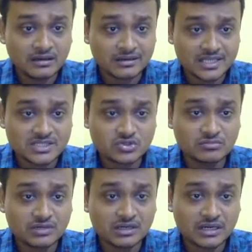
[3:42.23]

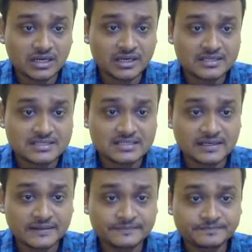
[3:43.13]
Rajkumar Raha is
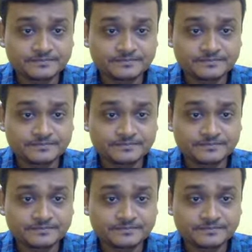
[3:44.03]
the